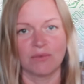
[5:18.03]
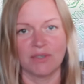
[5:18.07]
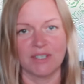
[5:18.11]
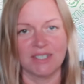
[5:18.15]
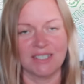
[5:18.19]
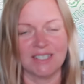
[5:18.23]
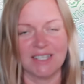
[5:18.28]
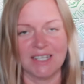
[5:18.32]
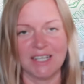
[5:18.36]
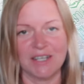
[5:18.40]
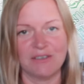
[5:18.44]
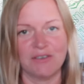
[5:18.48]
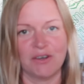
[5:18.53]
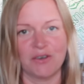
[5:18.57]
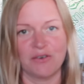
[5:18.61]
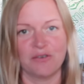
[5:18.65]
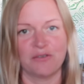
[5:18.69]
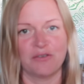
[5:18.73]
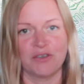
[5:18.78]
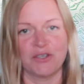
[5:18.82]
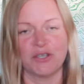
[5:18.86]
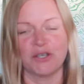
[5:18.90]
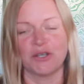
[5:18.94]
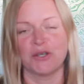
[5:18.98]
zero
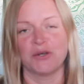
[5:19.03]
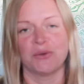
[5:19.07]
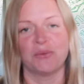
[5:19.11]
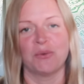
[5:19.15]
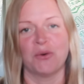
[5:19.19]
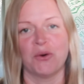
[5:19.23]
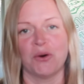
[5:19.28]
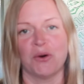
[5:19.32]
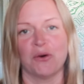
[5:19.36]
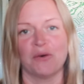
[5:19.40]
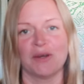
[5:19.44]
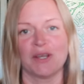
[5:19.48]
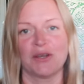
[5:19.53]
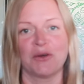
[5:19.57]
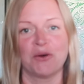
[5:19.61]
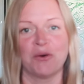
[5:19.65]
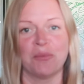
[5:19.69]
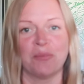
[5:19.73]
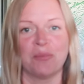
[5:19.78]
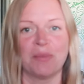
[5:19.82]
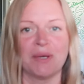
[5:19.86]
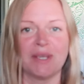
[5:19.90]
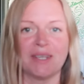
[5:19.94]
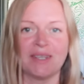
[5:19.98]
for you, or it
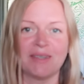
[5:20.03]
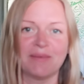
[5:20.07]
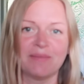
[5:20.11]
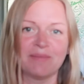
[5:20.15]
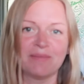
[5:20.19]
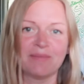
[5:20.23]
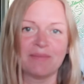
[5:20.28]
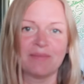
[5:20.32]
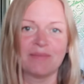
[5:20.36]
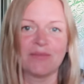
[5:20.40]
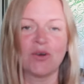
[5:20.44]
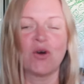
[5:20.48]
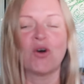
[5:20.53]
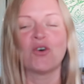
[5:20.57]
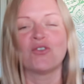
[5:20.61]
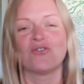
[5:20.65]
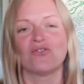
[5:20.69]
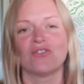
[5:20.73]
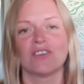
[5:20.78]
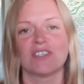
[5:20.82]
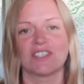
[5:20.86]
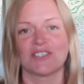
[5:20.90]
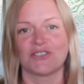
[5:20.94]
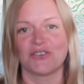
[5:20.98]
could be
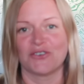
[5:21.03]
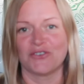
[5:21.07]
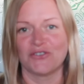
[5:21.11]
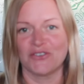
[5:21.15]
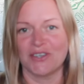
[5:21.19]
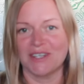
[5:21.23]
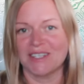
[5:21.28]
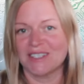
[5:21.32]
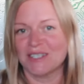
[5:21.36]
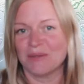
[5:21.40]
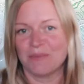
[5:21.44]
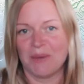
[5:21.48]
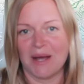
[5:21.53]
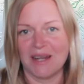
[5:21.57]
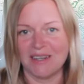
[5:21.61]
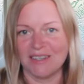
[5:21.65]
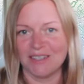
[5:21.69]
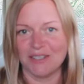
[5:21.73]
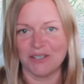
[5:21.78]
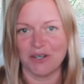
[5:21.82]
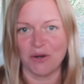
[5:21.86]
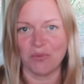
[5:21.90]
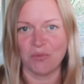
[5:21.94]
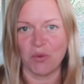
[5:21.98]
hundreds and hundreds
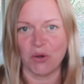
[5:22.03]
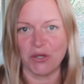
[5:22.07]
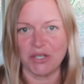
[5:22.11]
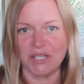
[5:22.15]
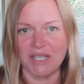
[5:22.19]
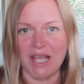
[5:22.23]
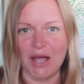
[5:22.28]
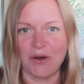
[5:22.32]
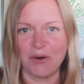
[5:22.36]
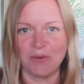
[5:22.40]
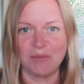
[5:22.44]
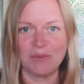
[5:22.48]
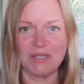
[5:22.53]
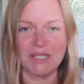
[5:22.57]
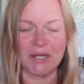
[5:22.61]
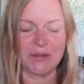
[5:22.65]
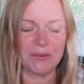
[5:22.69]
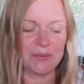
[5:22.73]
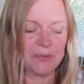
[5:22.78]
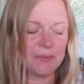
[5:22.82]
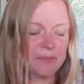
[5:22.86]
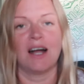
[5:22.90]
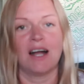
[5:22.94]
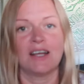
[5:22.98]
depending on what you get up
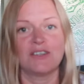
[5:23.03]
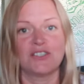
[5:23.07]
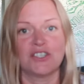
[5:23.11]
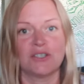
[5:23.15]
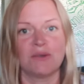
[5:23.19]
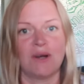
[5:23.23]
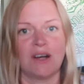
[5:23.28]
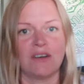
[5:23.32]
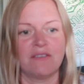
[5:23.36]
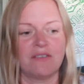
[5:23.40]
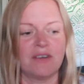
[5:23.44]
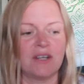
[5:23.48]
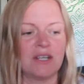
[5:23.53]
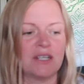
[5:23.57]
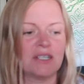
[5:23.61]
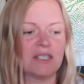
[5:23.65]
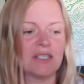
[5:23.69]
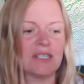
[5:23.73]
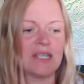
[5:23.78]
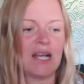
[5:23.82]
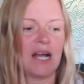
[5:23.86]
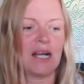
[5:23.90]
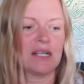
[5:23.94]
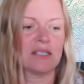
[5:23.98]
to. I do have a
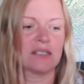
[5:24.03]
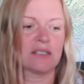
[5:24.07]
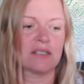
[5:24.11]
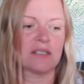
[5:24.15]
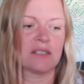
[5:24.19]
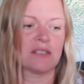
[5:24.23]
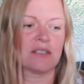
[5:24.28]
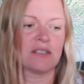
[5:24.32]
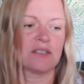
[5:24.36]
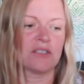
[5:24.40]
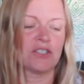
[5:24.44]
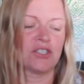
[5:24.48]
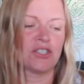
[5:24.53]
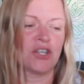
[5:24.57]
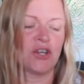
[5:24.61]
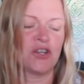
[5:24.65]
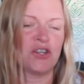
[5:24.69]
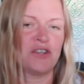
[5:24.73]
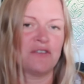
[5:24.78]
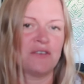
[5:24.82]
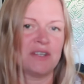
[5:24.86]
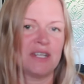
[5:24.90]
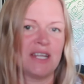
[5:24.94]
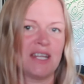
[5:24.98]
gas
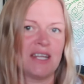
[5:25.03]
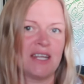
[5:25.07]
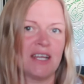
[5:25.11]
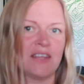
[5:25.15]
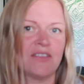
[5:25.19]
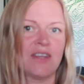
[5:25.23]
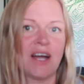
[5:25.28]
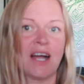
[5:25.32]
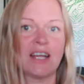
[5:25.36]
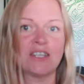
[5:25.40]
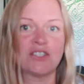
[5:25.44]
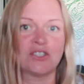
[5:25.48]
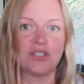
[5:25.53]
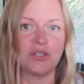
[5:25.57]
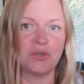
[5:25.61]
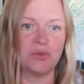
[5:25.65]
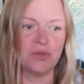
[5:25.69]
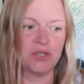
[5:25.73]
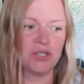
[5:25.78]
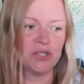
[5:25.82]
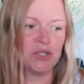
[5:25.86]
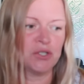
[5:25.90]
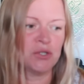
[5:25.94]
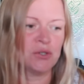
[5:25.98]
stove in here that I do
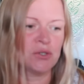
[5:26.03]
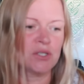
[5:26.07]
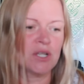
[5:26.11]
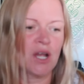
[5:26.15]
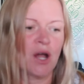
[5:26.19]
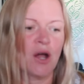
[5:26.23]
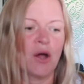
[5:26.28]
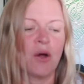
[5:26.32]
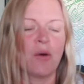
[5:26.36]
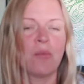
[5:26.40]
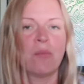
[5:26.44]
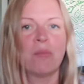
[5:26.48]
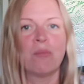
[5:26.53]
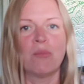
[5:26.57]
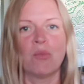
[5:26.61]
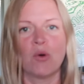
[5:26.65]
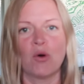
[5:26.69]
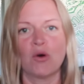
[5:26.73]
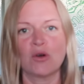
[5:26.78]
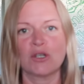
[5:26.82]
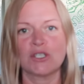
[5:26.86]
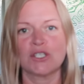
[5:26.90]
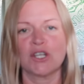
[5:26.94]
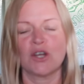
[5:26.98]
use
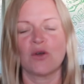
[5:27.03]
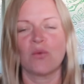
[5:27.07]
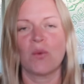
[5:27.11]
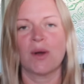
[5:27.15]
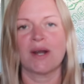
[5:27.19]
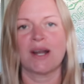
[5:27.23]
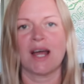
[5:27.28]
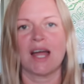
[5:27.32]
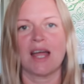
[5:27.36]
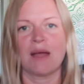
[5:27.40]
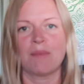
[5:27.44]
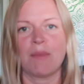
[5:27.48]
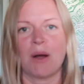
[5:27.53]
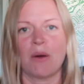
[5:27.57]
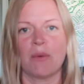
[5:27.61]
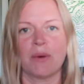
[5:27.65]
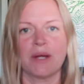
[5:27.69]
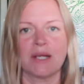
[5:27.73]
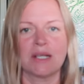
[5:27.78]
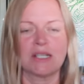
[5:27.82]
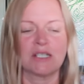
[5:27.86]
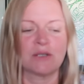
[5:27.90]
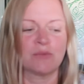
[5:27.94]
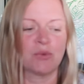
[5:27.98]
more so when I am out
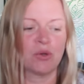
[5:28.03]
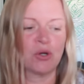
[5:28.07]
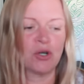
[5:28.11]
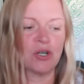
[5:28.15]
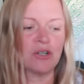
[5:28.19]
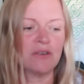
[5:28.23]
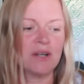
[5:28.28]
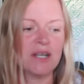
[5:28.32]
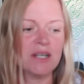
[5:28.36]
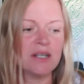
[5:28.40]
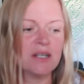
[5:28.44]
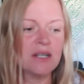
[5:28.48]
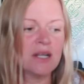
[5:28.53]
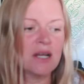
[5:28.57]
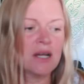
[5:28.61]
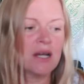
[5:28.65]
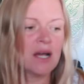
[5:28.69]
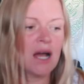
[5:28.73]
exploring,